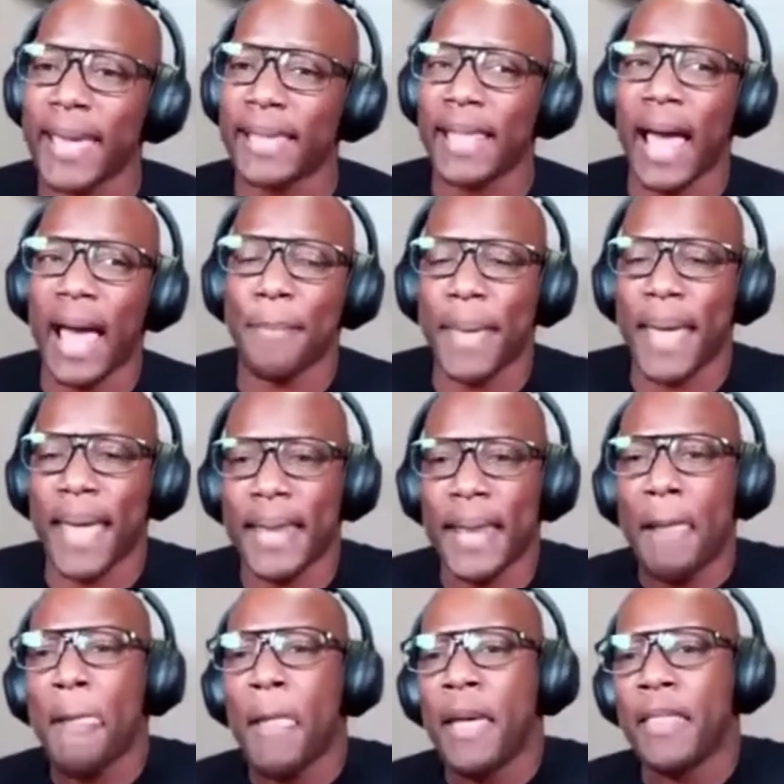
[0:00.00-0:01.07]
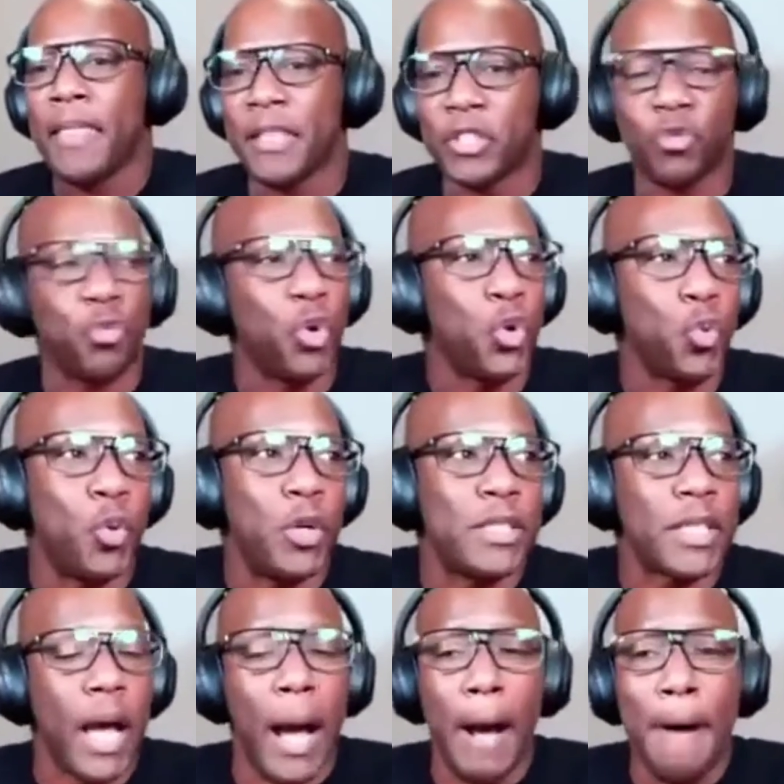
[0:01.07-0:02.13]
I can't lie, man. This one
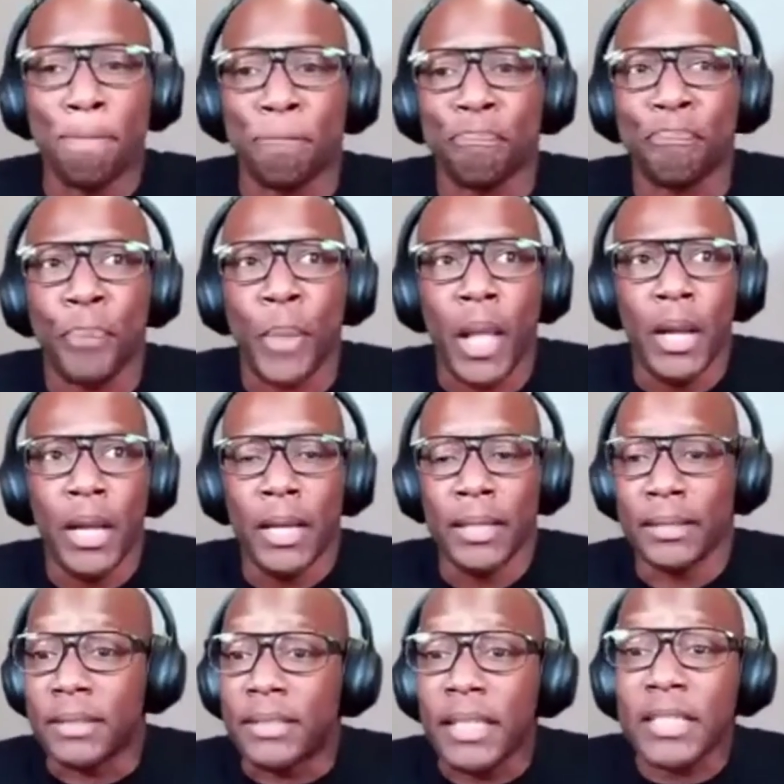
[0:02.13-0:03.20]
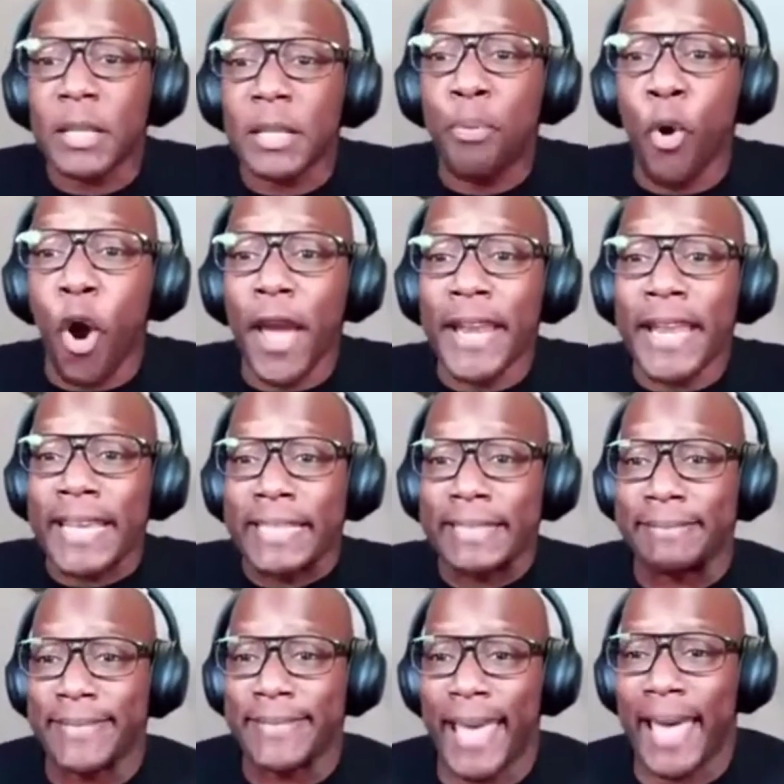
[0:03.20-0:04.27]
was disappointing.
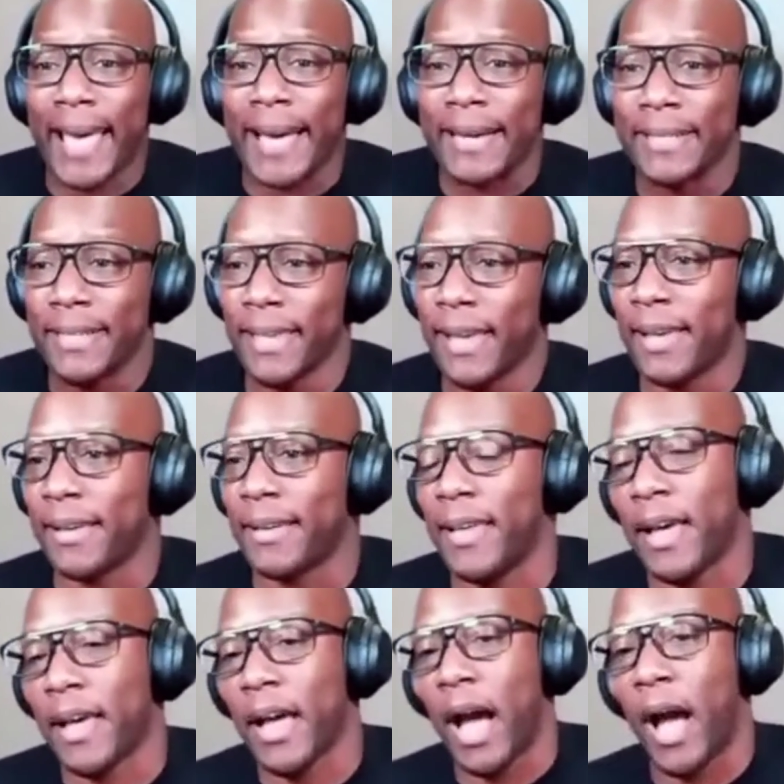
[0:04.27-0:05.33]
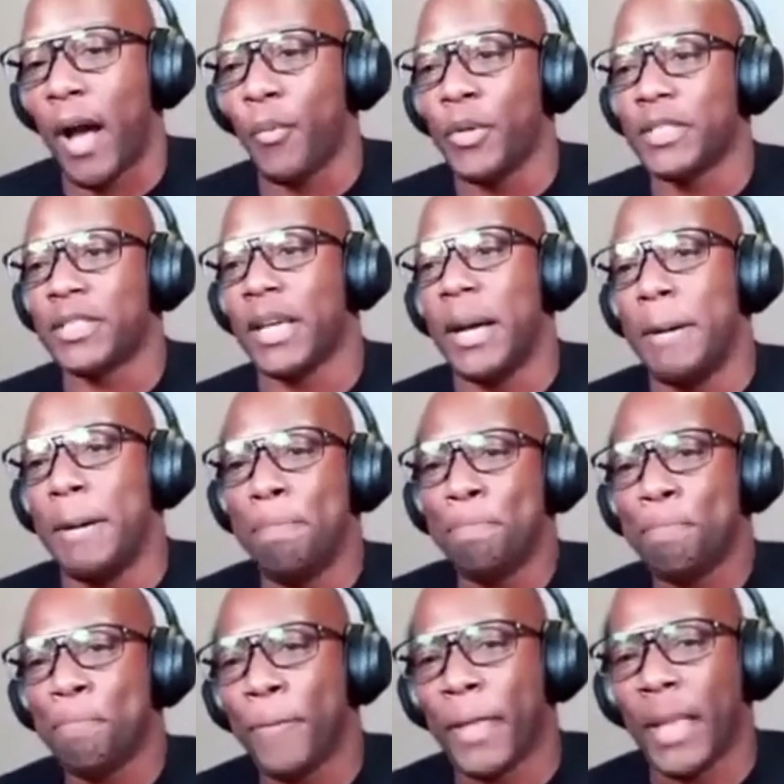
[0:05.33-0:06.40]
Yeah.
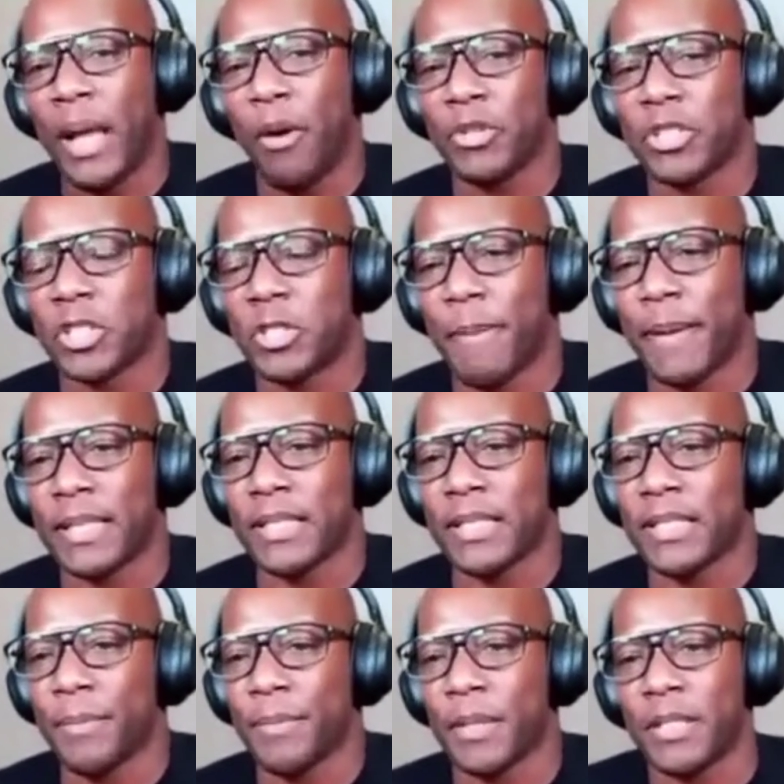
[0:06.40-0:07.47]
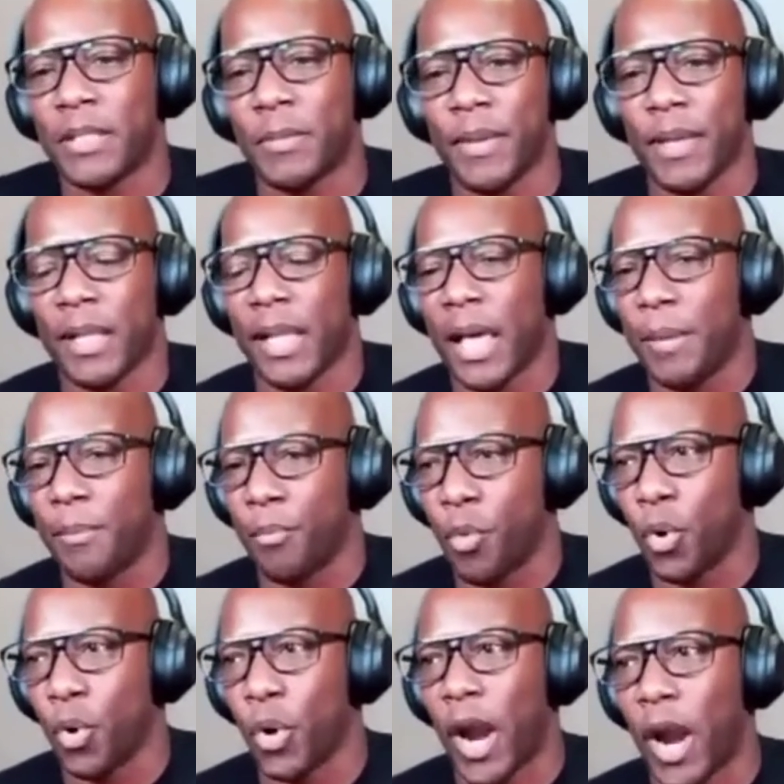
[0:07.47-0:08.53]
I was expecting something to be a lot
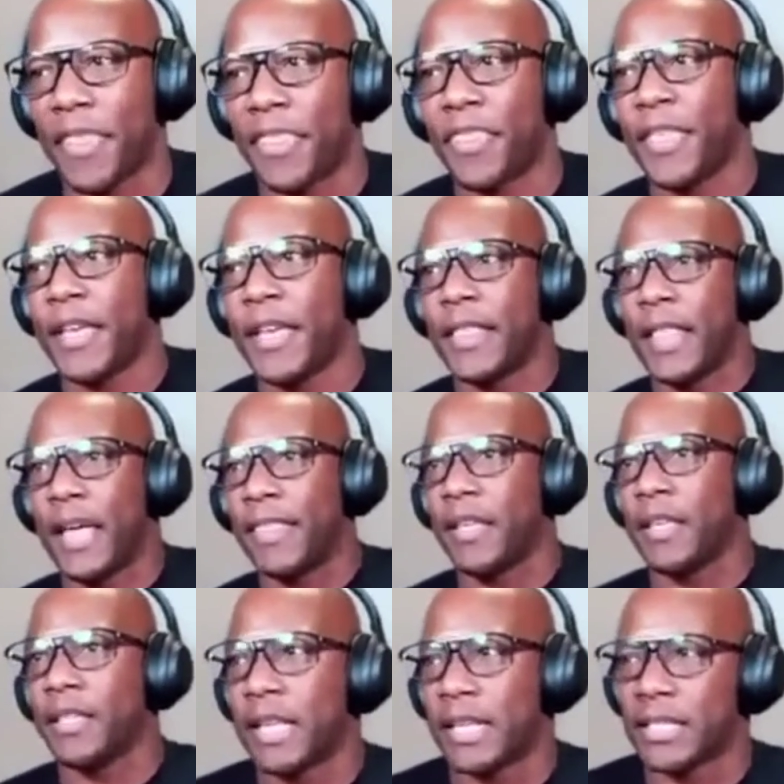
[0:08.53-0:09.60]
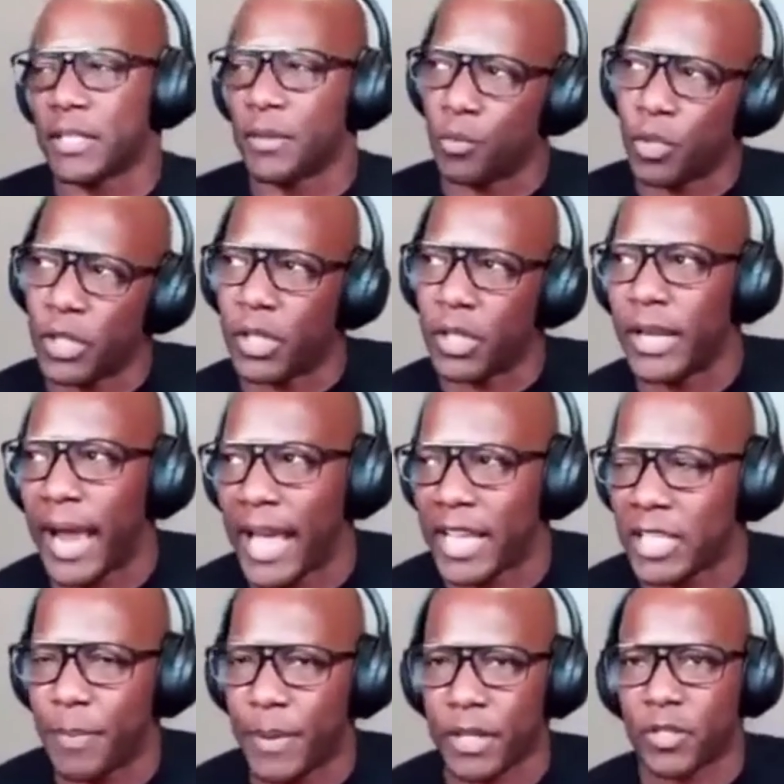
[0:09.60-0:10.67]
more. I think it's got some really good
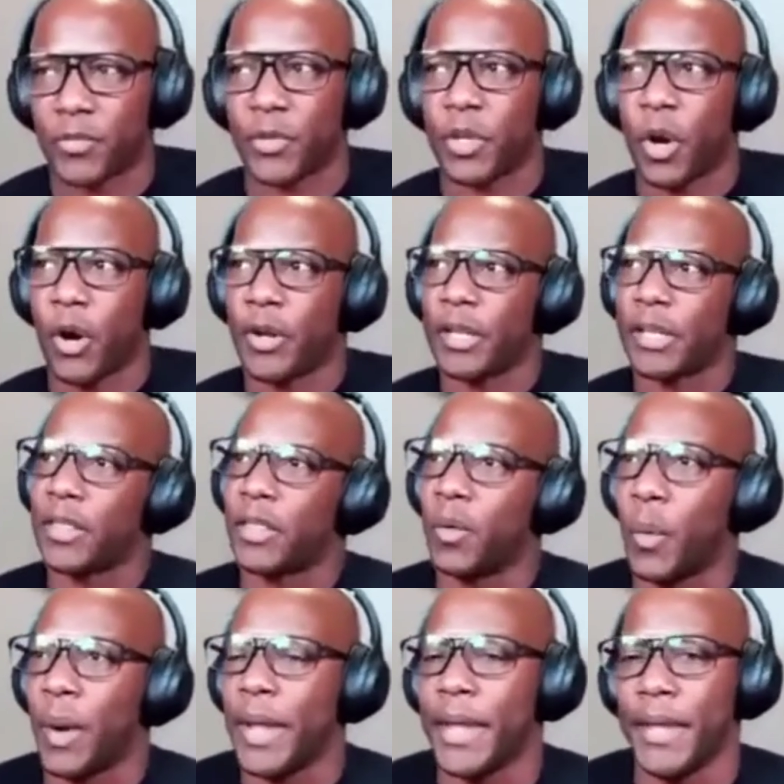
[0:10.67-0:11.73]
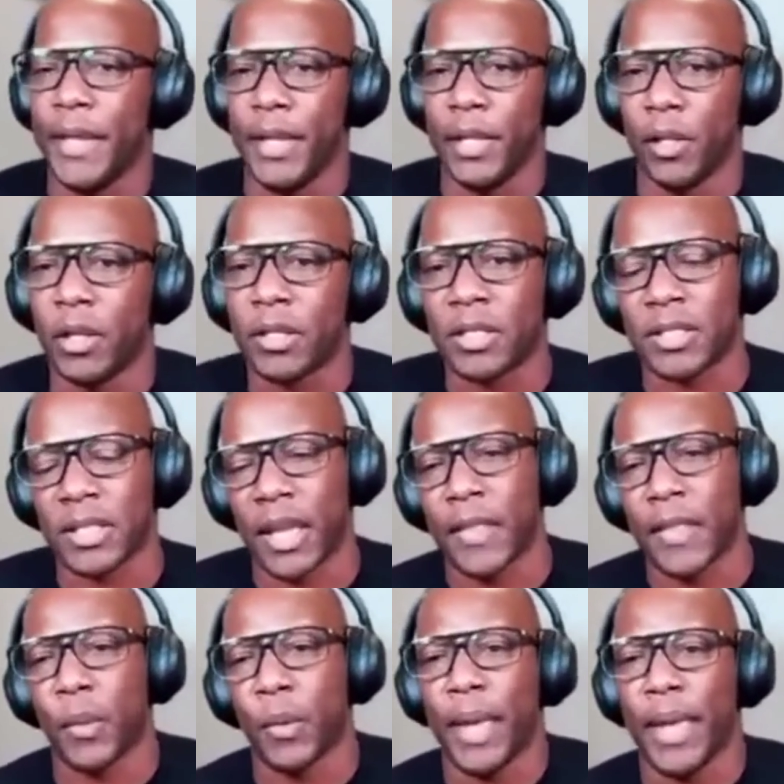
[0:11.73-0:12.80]
aspects regarding like the way it looks
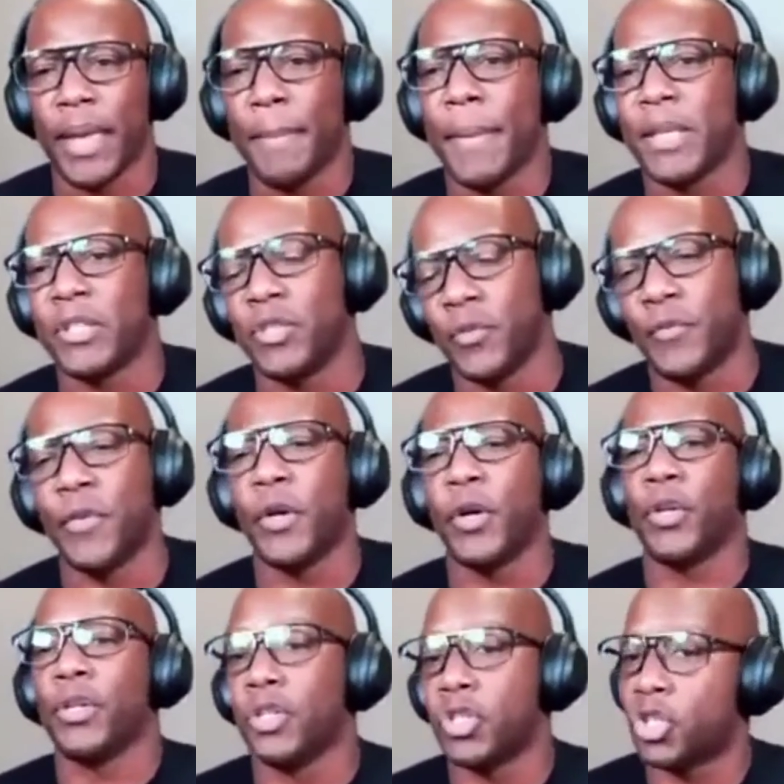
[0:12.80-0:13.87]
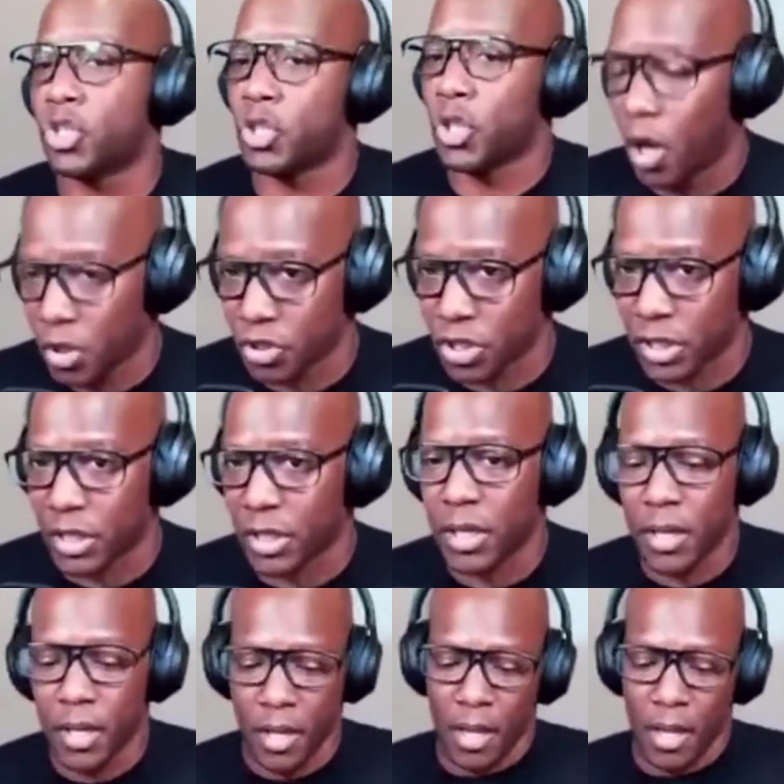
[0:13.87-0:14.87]
and the way it makes you feel nostalgic,